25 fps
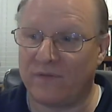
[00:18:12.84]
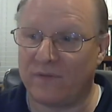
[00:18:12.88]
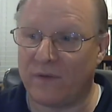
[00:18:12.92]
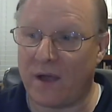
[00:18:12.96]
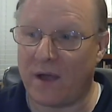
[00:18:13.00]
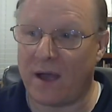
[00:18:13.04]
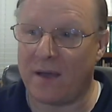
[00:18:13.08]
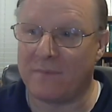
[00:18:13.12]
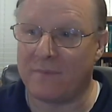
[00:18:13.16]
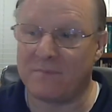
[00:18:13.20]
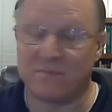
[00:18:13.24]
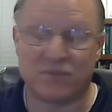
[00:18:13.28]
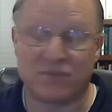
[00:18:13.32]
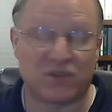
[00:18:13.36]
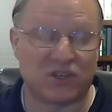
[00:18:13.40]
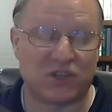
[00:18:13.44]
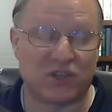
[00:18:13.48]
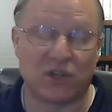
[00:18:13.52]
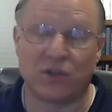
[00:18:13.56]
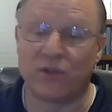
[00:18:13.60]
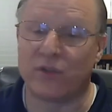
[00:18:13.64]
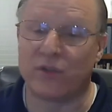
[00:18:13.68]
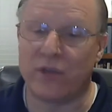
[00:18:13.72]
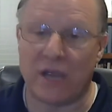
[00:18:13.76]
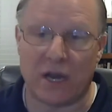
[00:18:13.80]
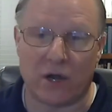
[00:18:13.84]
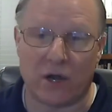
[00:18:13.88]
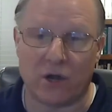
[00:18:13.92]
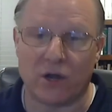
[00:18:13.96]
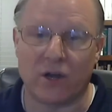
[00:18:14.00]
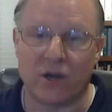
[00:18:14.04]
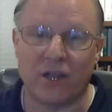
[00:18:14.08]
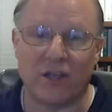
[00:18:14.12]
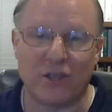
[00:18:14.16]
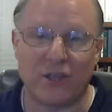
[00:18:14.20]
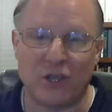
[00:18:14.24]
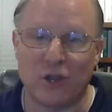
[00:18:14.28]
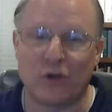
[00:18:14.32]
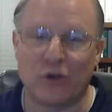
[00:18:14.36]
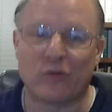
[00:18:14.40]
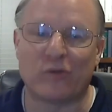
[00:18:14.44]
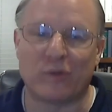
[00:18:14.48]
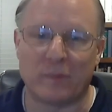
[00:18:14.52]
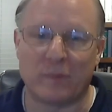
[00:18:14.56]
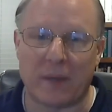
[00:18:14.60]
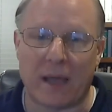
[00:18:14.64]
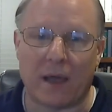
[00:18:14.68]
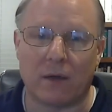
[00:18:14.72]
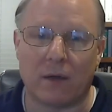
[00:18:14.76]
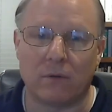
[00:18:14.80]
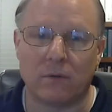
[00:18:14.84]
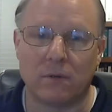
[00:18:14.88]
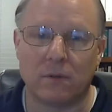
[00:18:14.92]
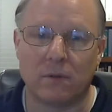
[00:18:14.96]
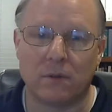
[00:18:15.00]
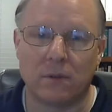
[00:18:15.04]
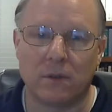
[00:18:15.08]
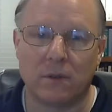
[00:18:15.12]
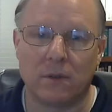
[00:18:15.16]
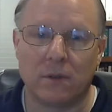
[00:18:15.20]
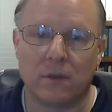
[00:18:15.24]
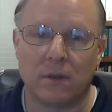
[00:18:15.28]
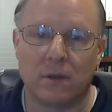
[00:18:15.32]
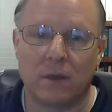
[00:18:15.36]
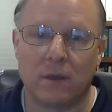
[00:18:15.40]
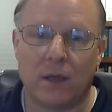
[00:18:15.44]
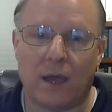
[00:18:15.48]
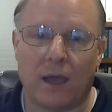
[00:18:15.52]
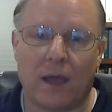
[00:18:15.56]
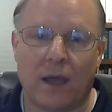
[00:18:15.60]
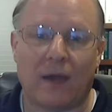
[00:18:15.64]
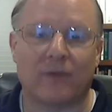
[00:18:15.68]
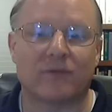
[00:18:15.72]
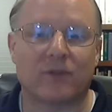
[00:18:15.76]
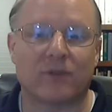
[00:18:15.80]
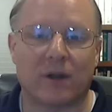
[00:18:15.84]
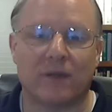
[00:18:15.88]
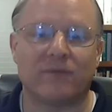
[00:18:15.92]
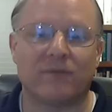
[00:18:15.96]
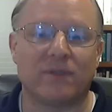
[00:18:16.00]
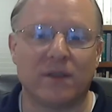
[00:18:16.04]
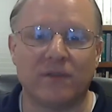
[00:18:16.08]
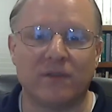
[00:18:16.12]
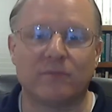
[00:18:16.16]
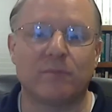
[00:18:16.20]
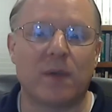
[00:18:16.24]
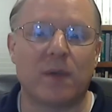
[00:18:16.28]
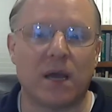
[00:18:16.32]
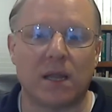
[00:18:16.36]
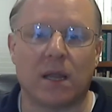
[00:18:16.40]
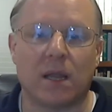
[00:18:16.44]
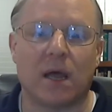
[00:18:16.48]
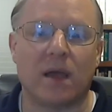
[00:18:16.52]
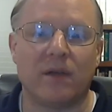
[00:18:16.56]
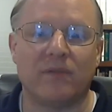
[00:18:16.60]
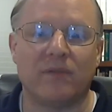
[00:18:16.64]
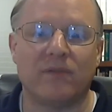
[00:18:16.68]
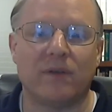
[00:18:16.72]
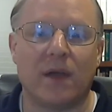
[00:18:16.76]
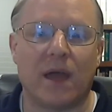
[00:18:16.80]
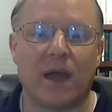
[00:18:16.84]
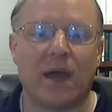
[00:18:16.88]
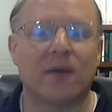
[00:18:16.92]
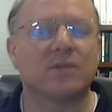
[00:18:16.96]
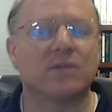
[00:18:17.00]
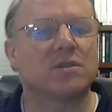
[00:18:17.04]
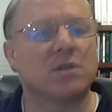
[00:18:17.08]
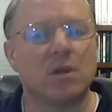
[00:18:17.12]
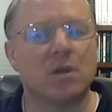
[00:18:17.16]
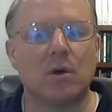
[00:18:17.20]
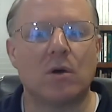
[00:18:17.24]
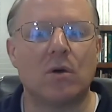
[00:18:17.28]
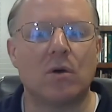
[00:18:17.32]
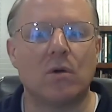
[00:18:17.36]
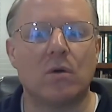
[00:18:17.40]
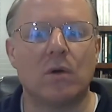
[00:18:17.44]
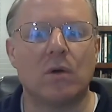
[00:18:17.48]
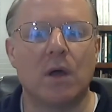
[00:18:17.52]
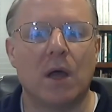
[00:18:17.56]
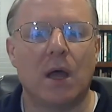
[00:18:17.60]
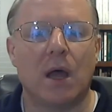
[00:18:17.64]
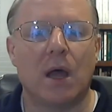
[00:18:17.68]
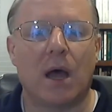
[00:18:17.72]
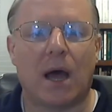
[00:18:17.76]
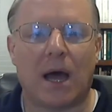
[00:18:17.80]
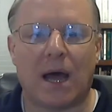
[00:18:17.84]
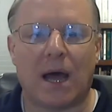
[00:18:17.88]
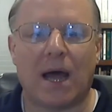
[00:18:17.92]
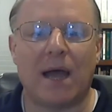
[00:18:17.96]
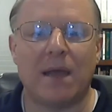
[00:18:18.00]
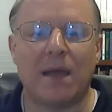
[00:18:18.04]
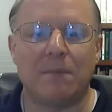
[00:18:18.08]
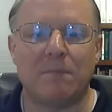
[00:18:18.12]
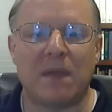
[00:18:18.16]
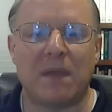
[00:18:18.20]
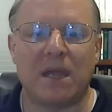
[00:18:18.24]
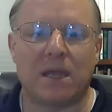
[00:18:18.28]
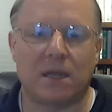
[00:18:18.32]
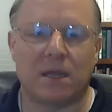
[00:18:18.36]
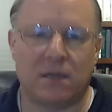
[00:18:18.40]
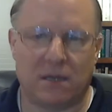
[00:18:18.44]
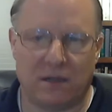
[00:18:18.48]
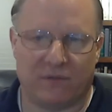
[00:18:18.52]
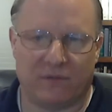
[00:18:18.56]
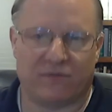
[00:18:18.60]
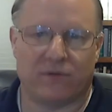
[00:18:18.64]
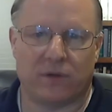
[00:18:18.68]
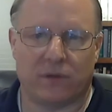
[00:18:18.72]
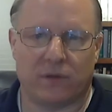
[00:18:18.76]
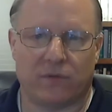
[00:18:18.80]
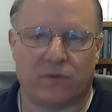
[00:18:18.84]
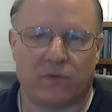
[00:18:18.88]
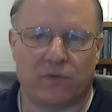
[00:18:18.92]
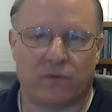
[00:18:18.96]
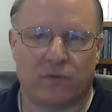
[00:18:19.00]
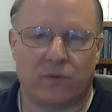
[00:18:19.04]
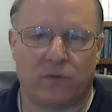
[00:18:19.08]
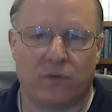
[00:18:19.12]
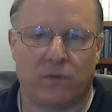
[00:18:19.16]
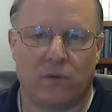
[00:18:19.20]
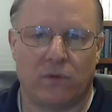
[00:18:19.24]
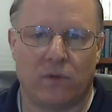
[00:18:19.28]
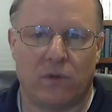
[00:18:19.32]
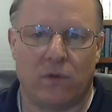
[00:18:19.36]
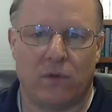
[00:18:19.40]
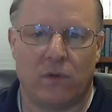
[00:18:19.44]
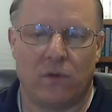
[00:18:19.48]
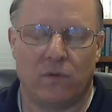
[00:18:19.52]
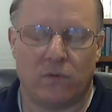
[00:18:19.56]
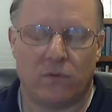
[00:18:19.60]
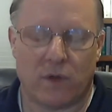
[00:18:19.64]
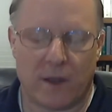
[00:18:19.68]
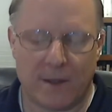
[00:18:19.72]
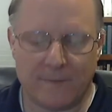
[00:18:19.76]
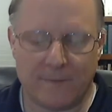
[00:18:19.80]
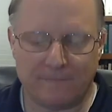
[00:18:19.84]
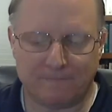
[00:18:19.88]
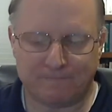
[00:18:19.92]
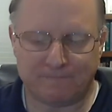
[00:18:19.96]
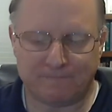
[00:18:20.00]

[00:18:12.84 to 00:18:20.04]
I'm still there a year from now, after I've lived my life as though I make a difference, right?